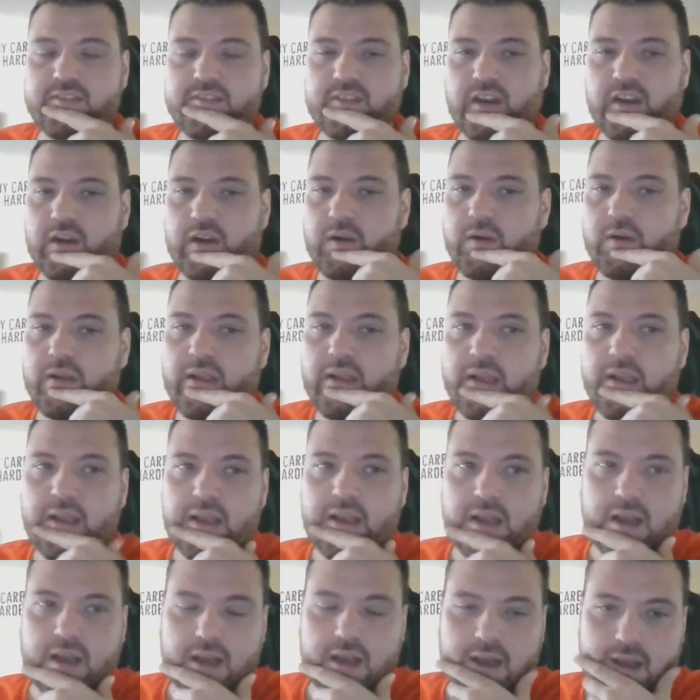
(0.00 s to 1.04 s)
So
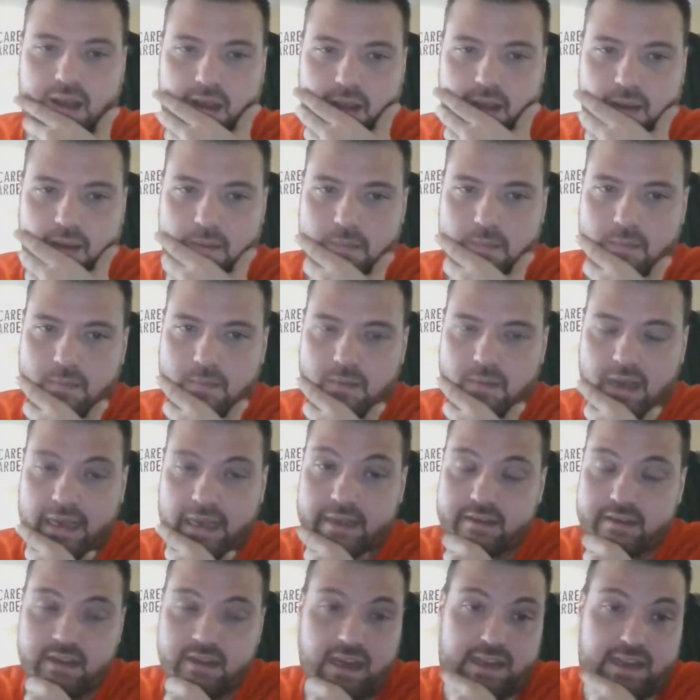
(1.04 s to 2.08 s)

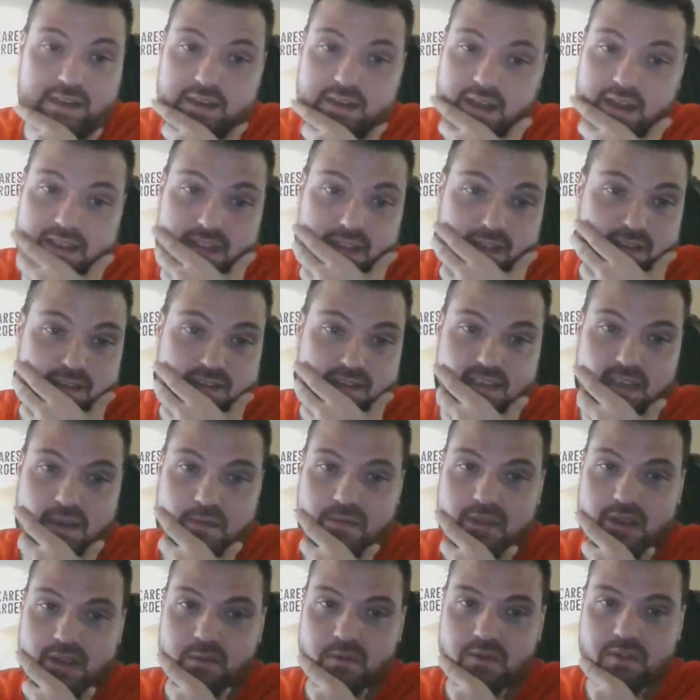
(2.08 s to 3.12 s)
I think the
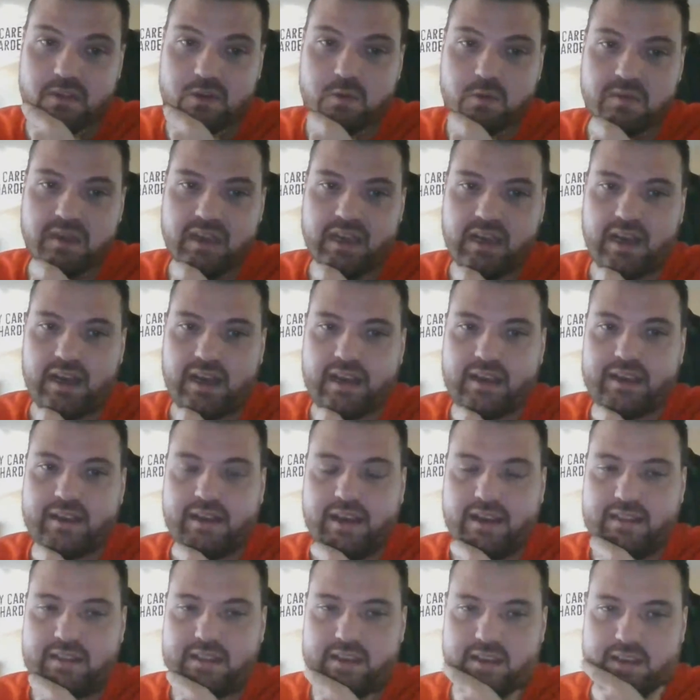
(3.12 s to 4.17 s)
same thing with UBI.
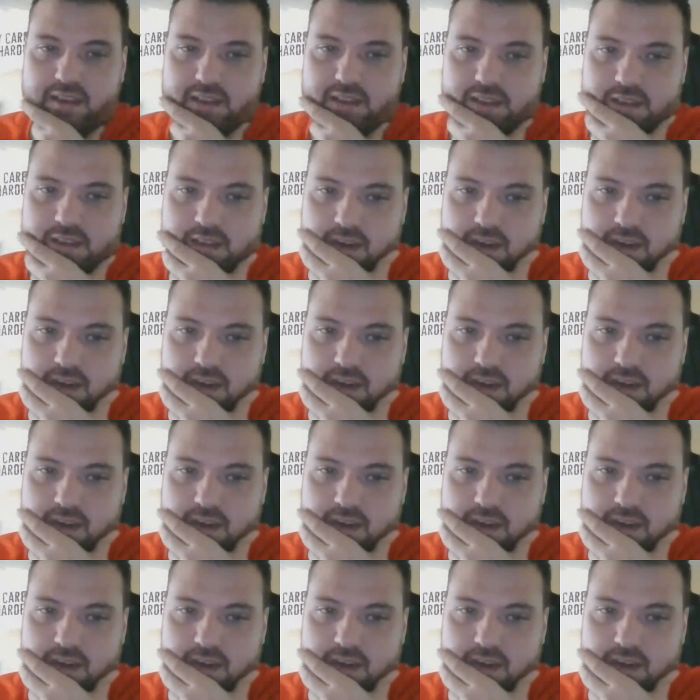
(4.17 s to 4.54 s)
I think,